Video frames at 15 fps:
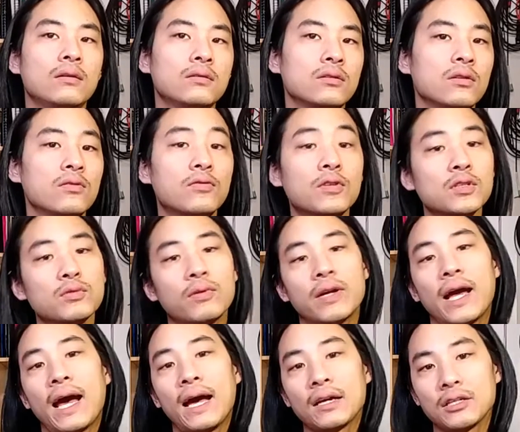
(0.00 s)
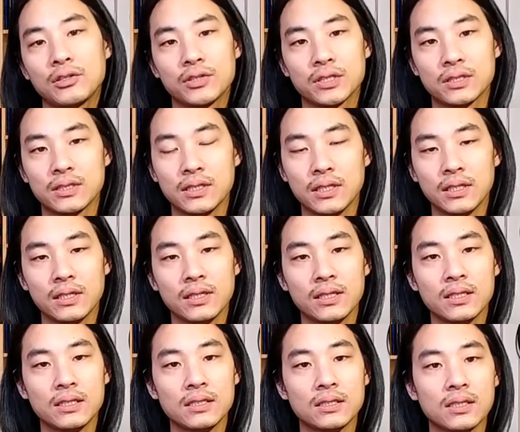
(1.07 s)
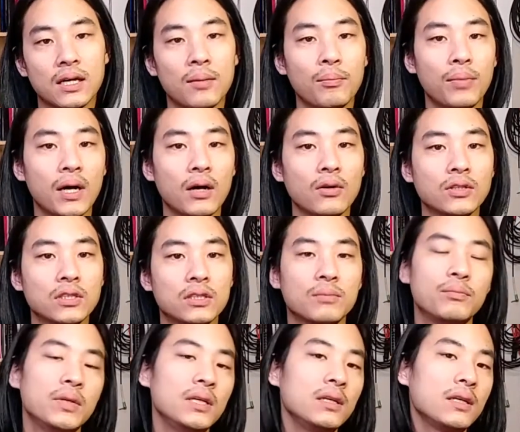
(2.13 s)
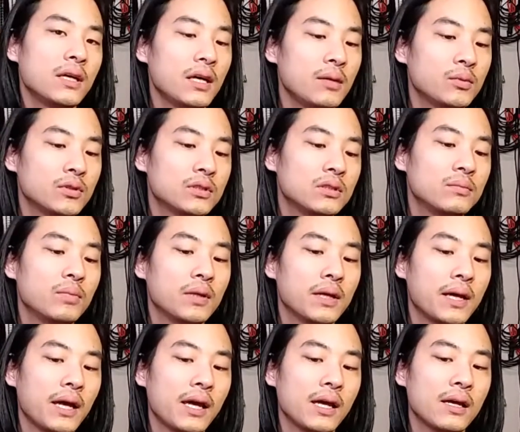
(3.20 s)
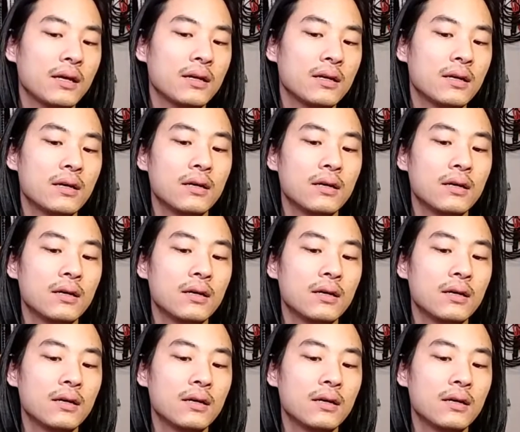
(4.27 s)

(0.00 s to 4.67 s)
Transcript: So the first one, accuracy, is about being able to play